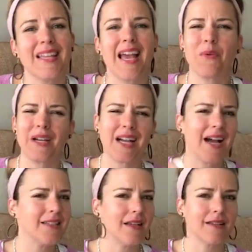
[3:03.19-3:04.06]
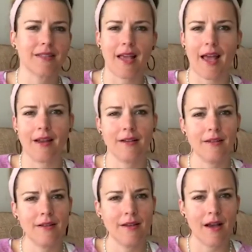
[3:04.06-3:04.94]
And when God does that
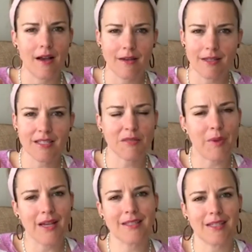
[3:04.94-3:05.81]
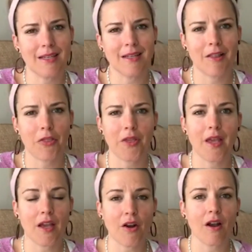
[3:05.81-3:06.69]
unexpected
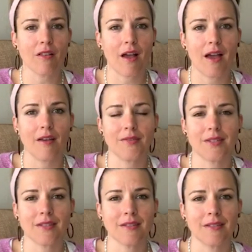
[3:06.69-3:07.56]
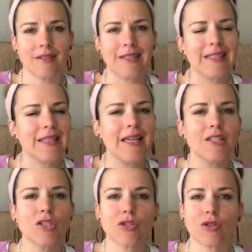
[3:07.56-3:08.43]
thing in our lives,
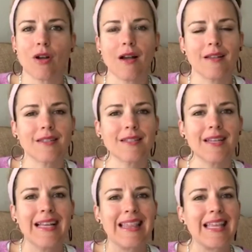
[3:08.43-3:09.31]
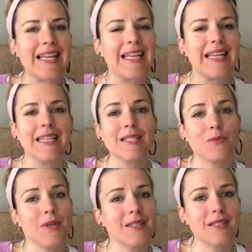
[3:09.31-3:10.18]
let's trust that his
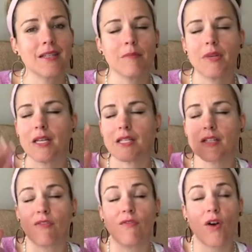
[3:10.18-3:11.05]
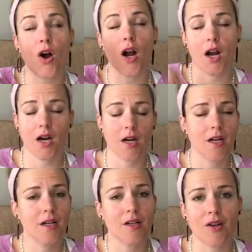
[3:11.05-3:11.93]
wisdom is far
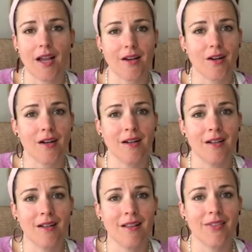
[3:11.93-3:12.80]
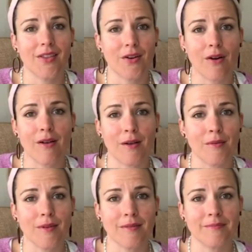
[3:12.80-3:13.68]
greater than our own.